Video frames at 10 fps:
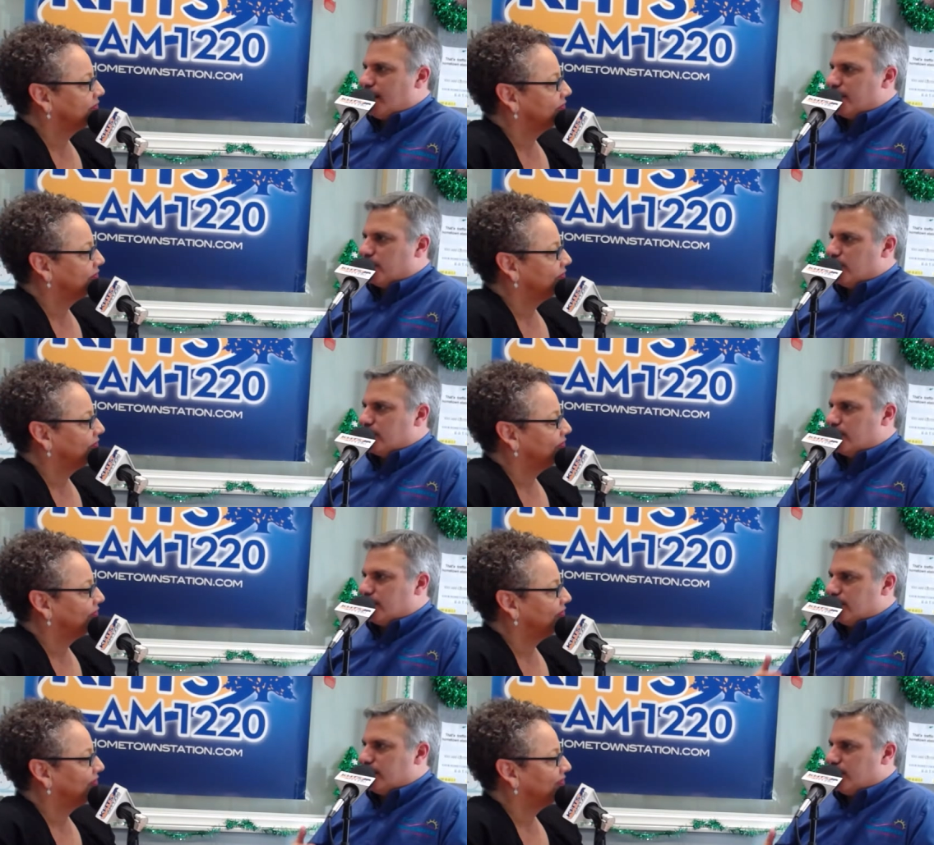Speaker 1: one that,
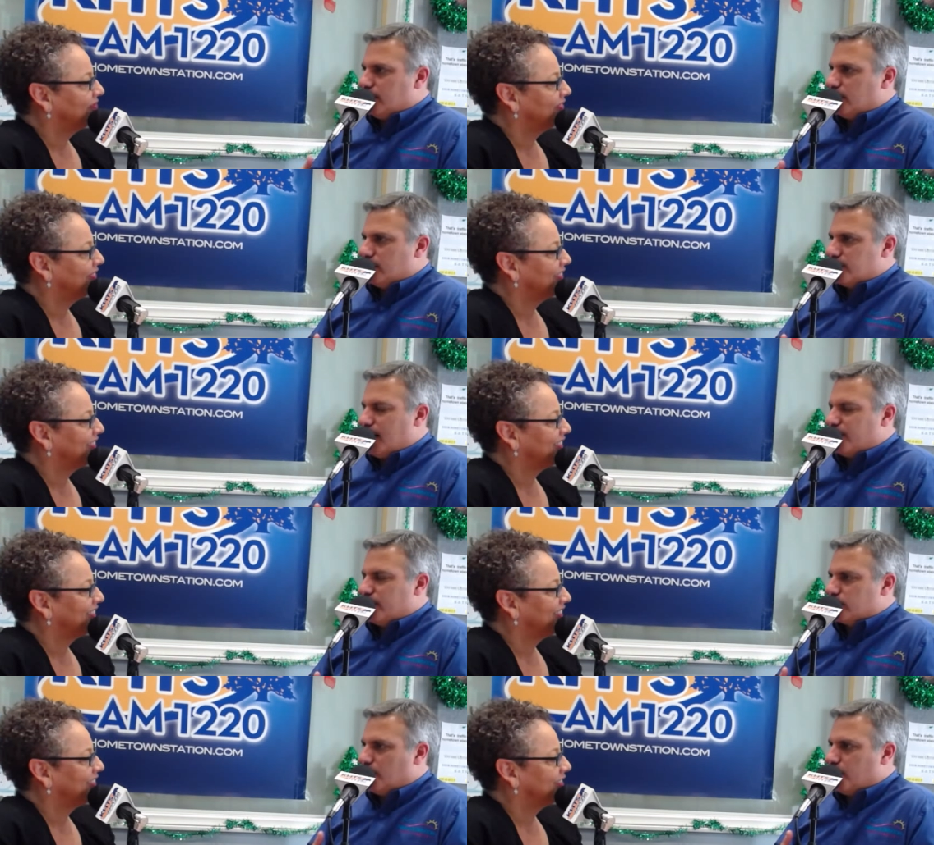you know, is having
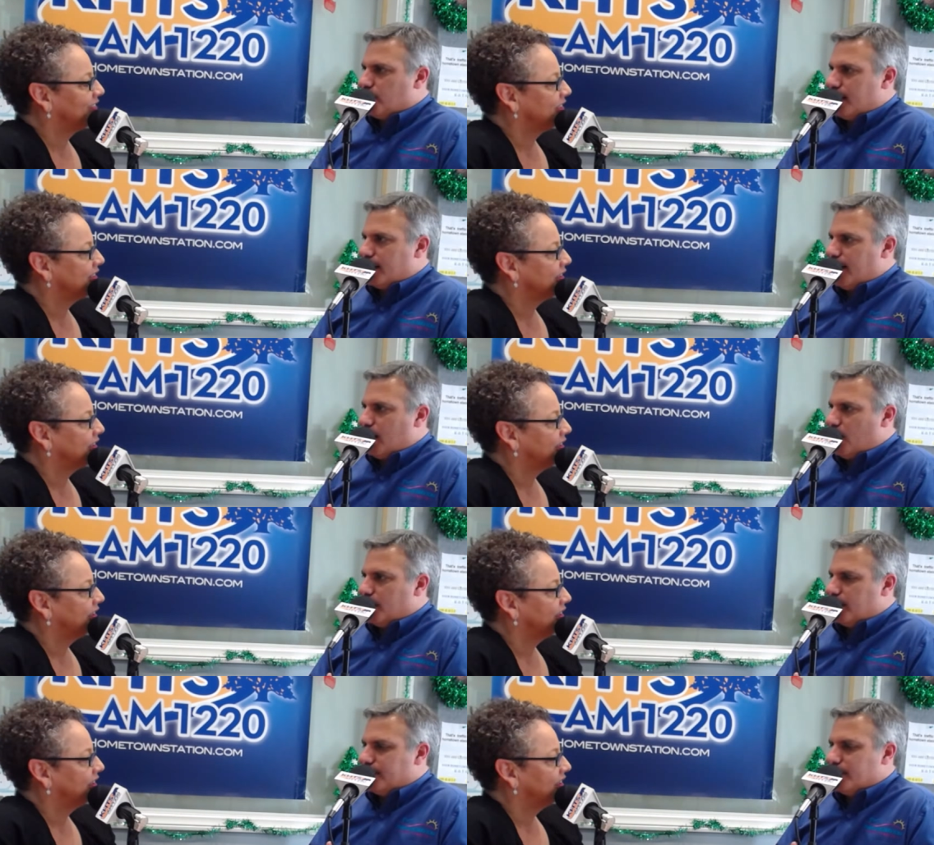trouble right now, but, you
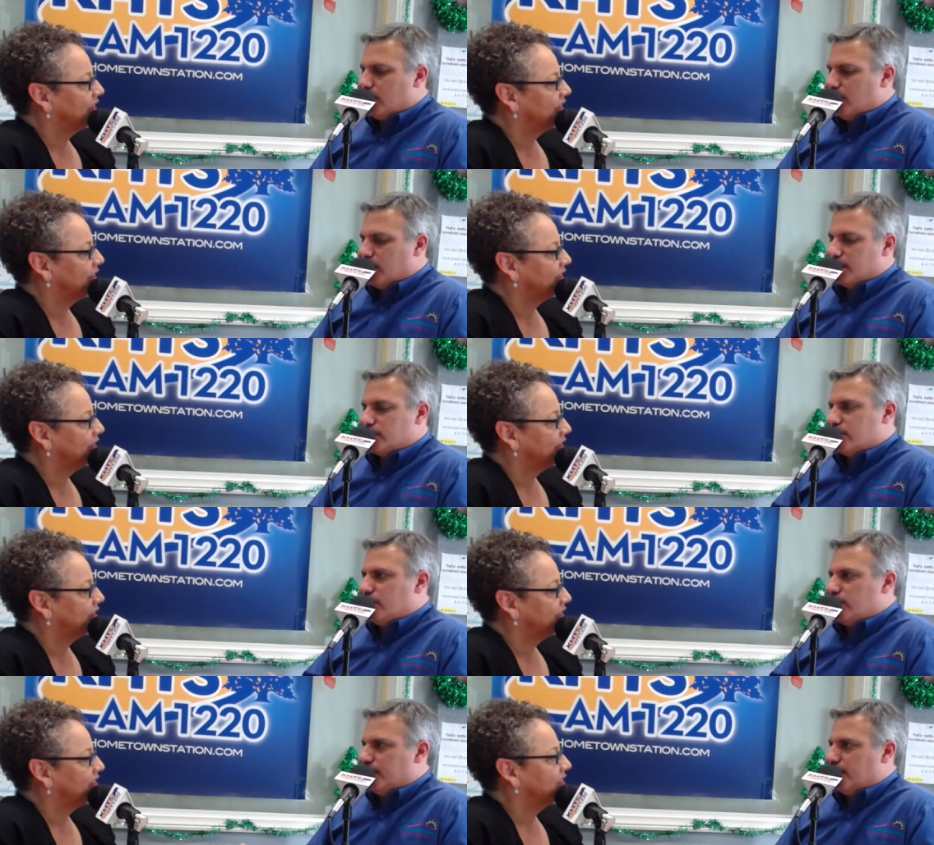know, I lost 2
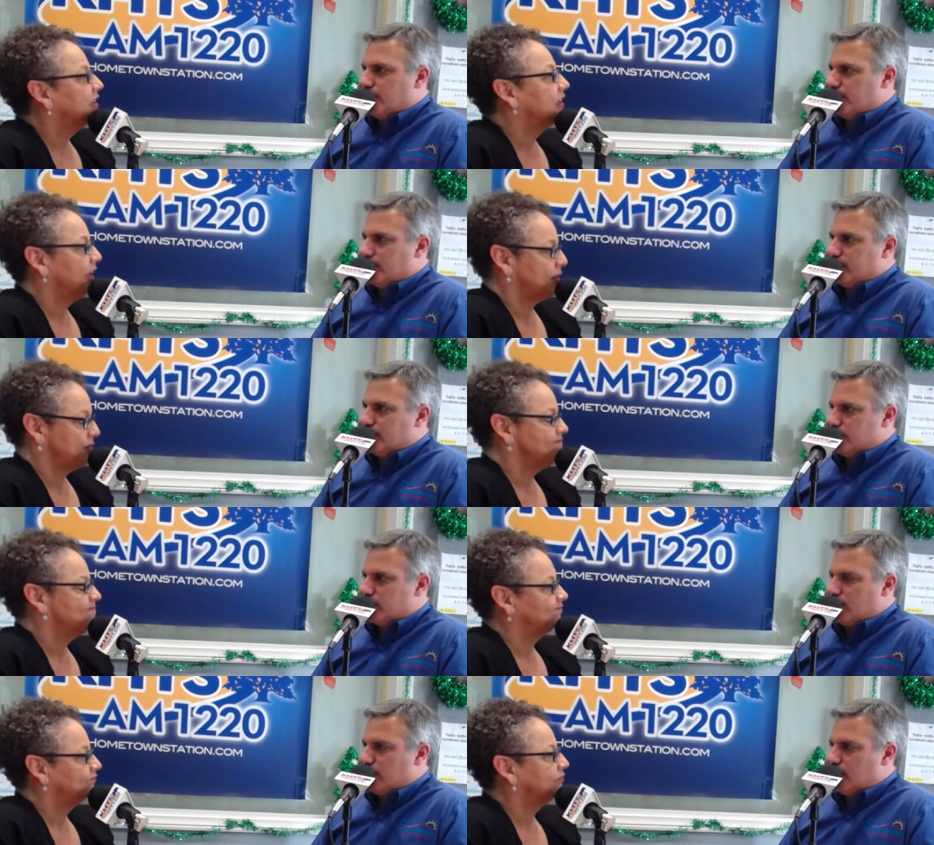people
Speaker 2: this year.
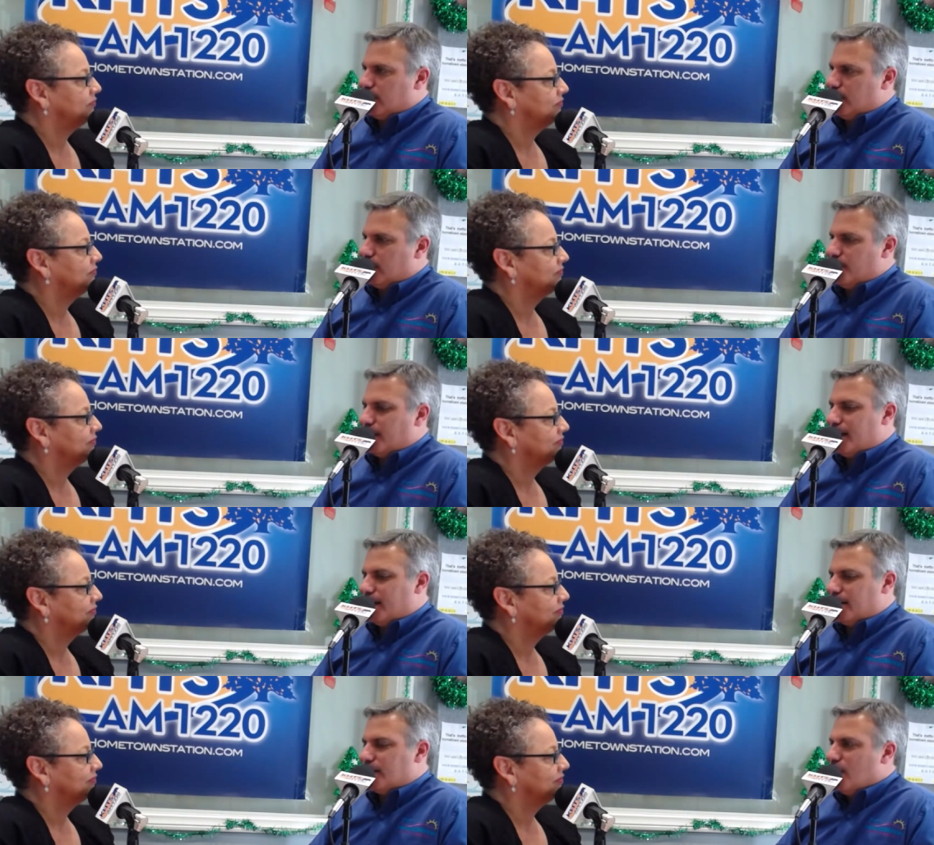And
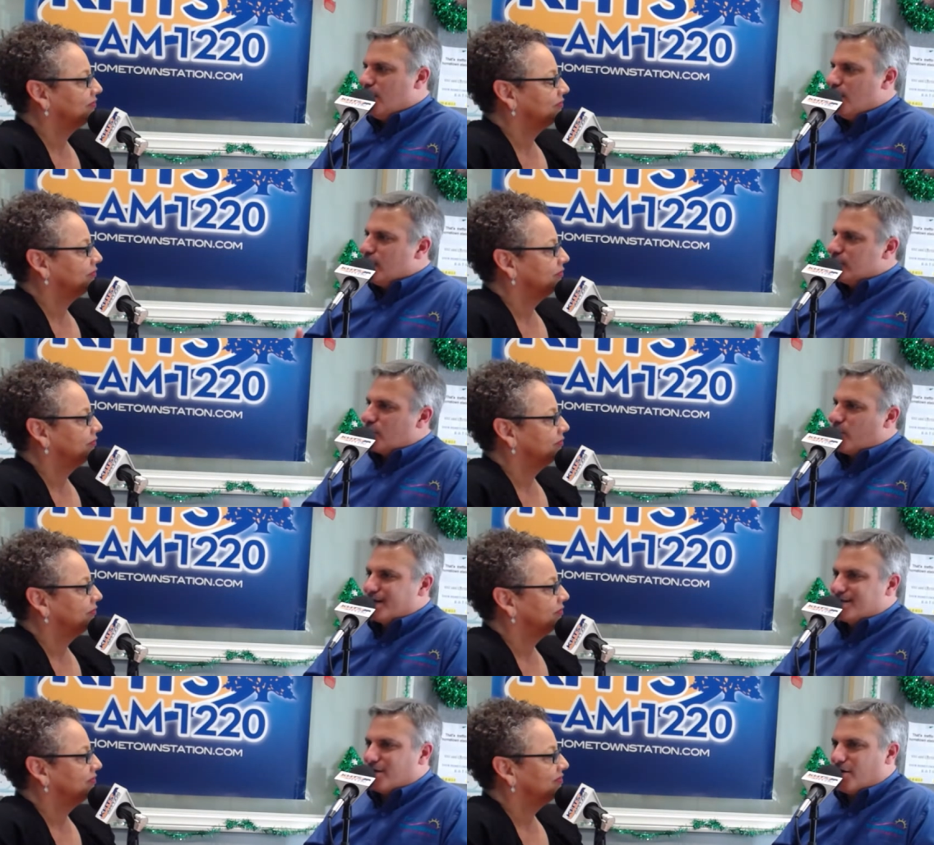
Speaker 1: so is there
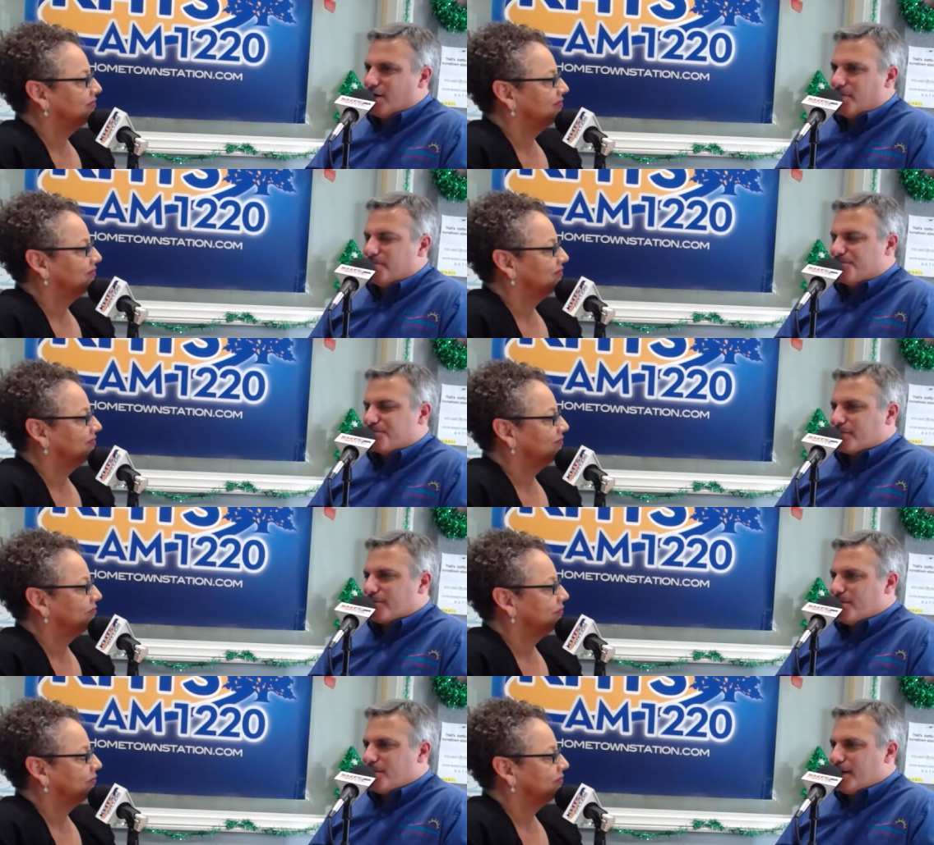a
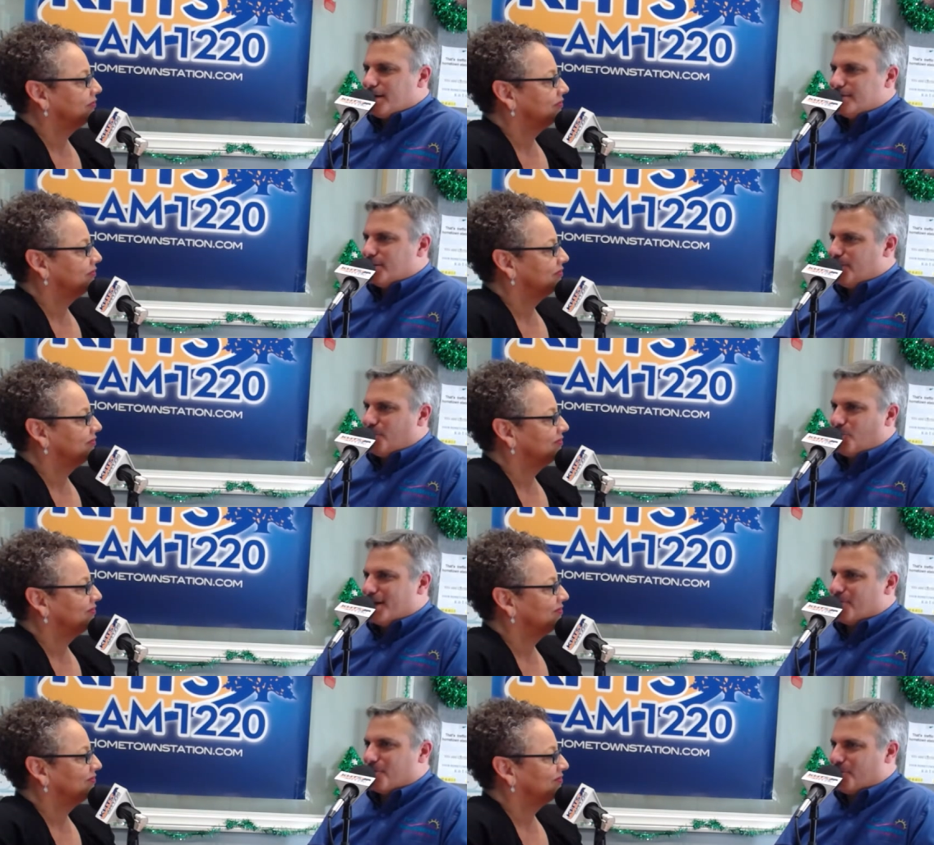different way to
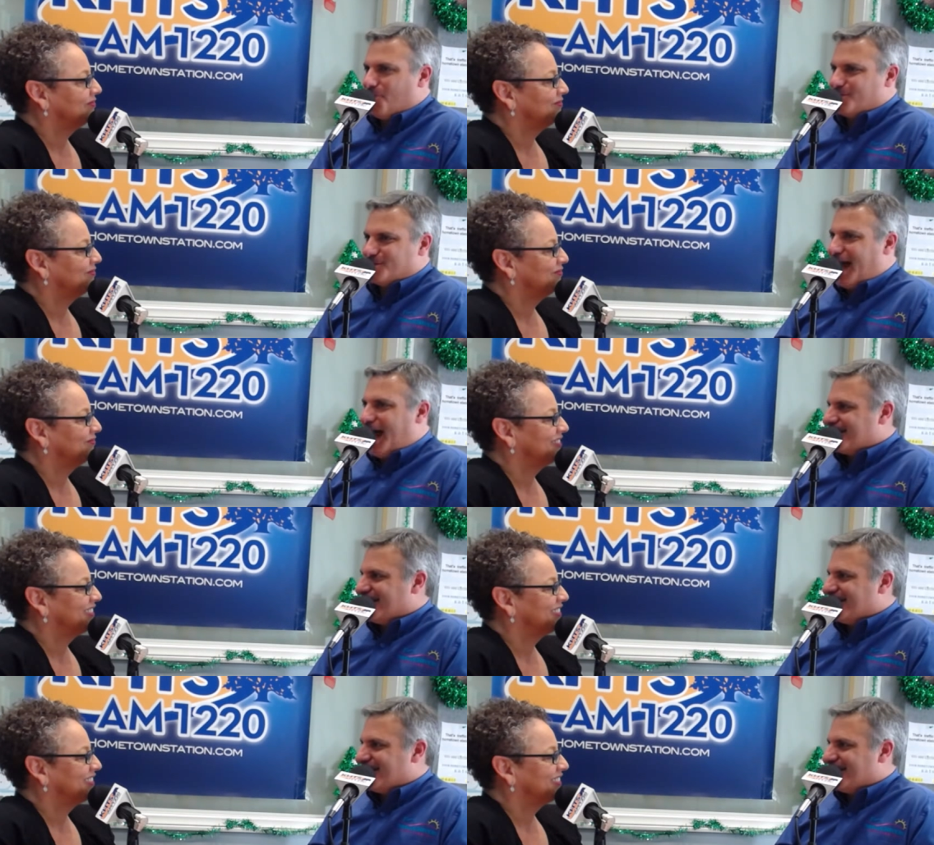approach that?